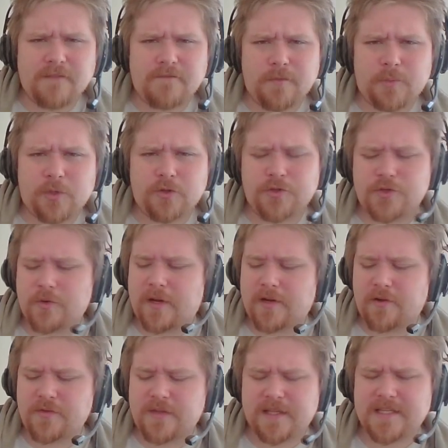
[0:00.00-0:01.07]
for pull 2. I
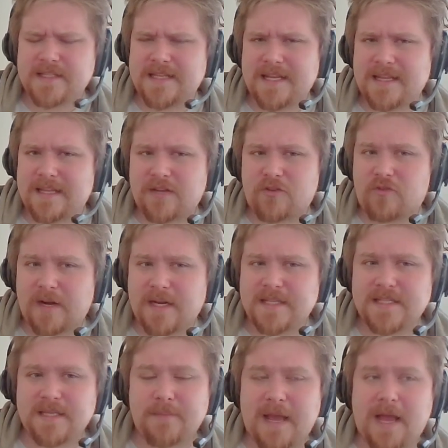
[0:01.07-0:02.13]
don't think there's anything
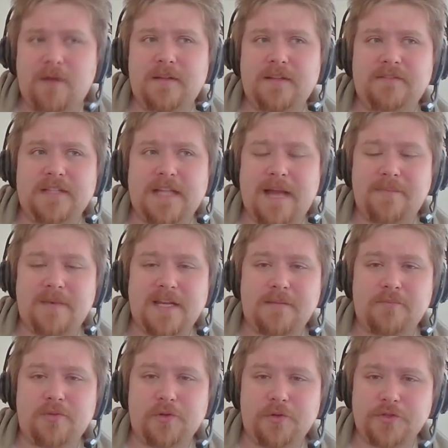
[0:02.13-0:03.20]
crazy power level happening
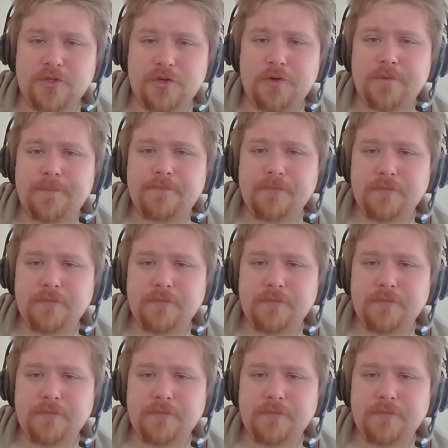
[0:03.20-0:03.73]
in pull 2.